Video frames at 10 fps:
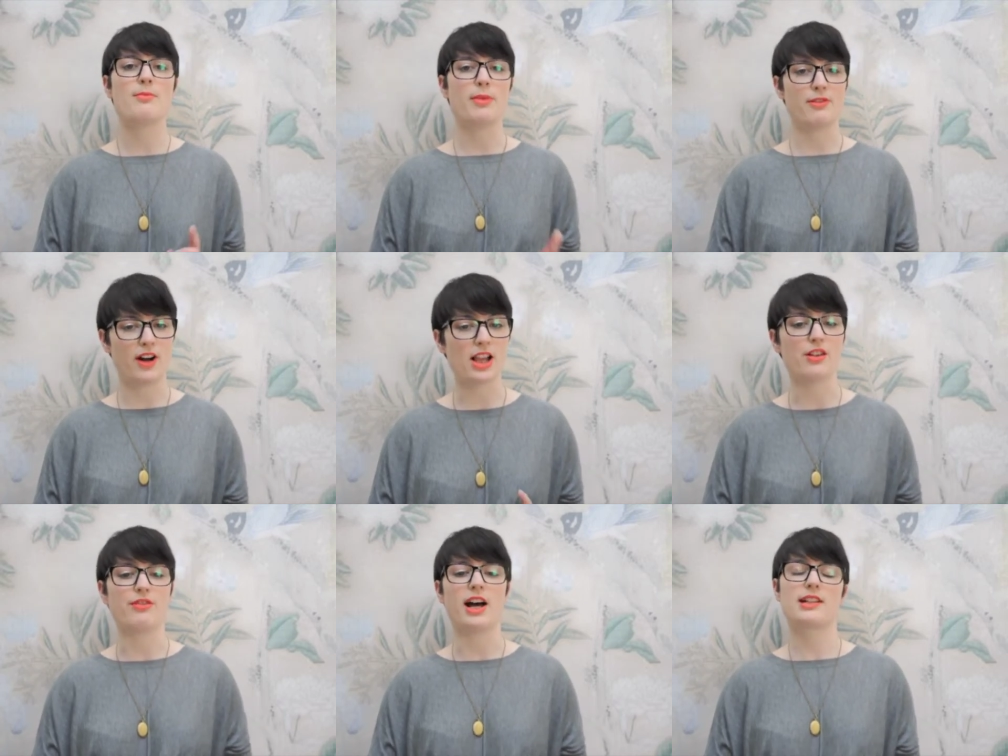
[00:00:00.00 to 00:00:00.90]
my
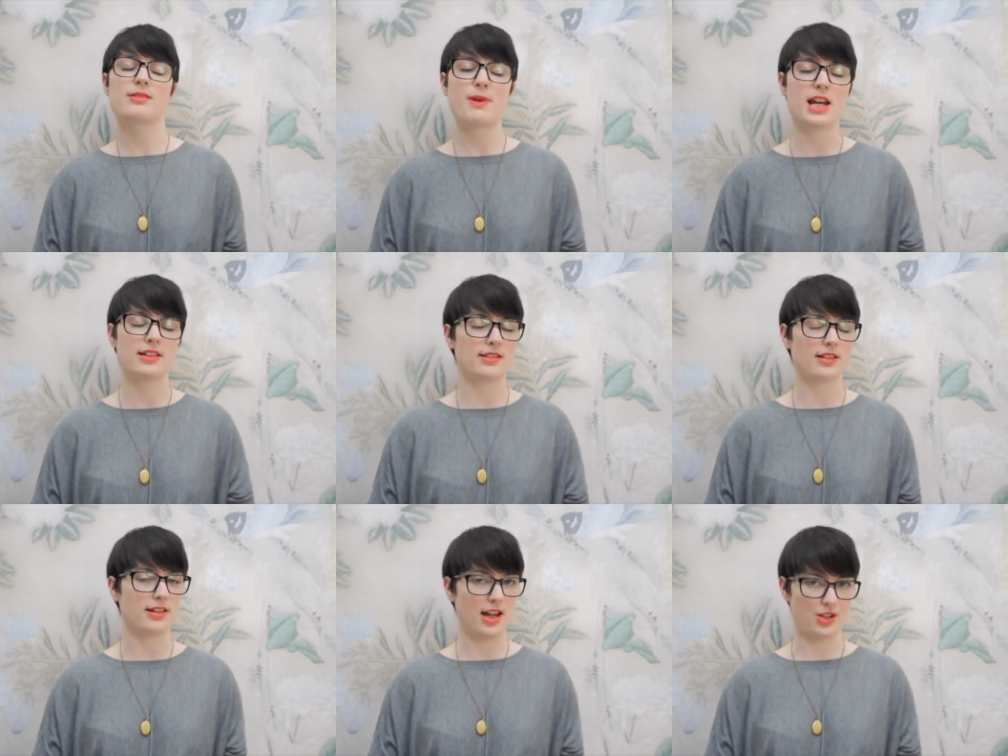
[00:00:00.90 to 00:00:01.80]
PhiloFax,
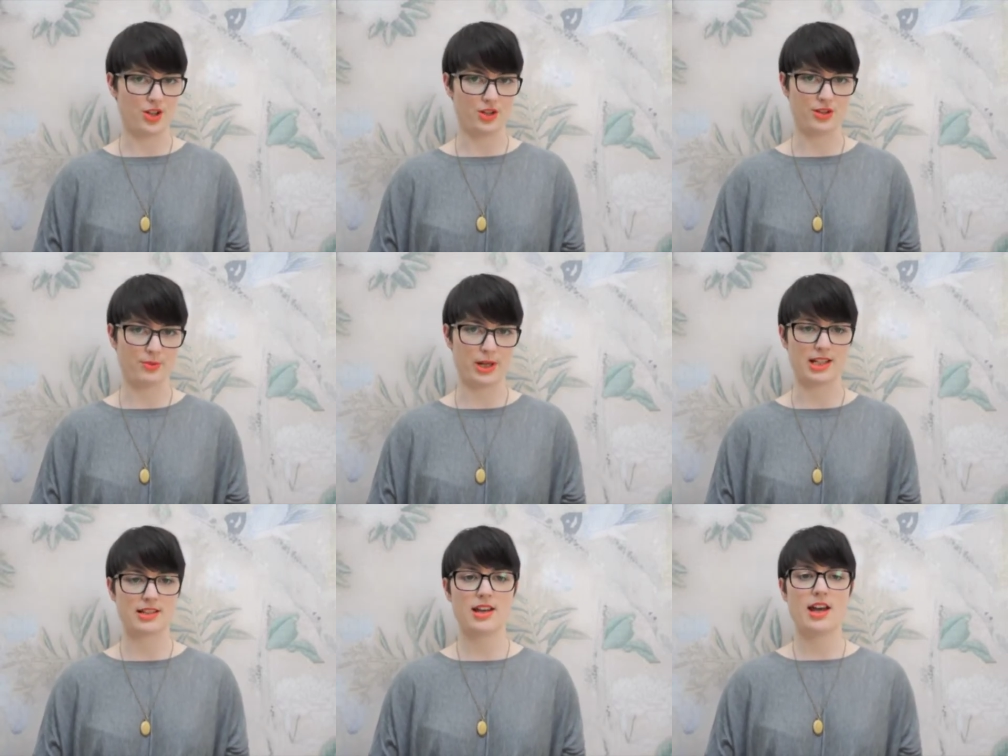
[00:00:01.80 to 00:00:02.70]
Pixlr, and
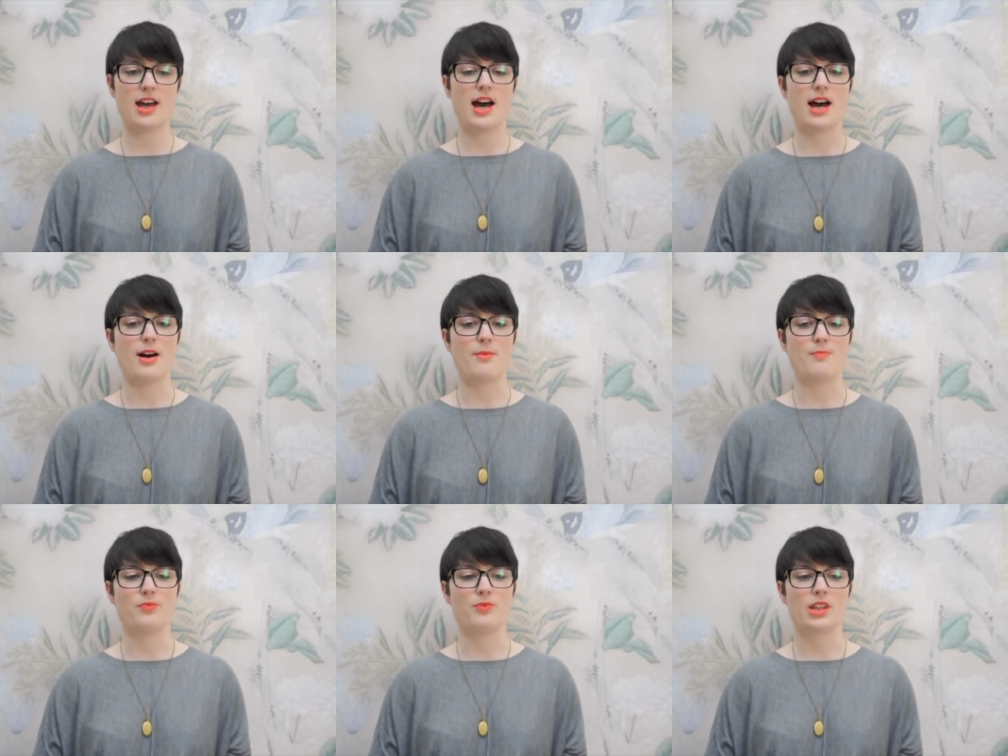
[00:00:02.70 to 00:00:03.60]

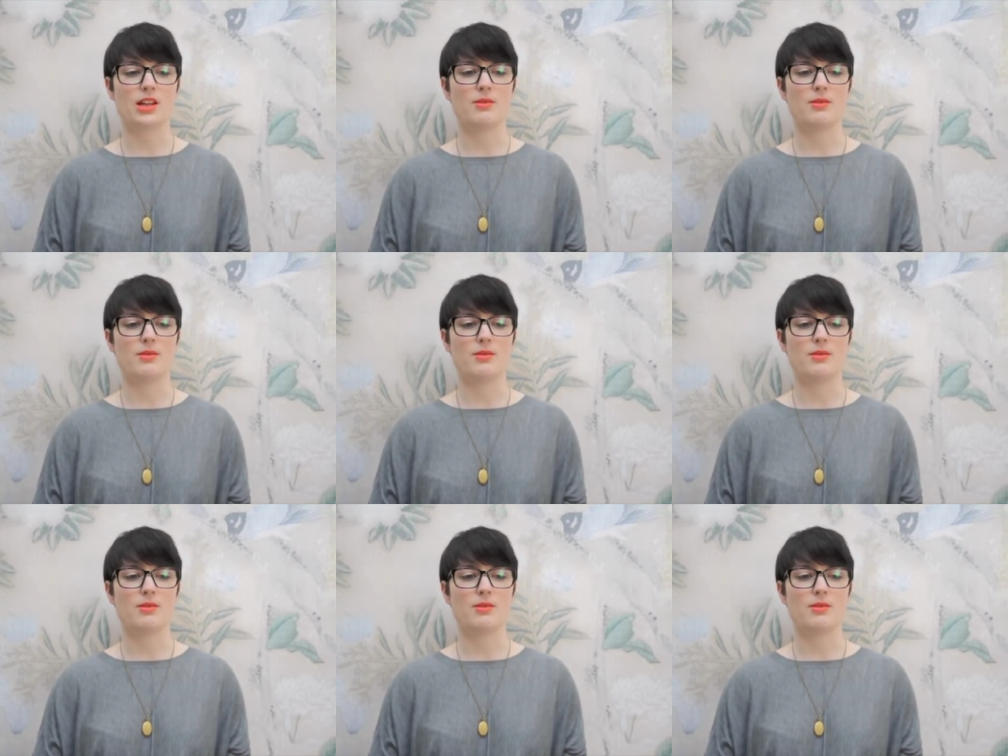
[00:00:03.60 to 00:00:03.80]
Hootsuite.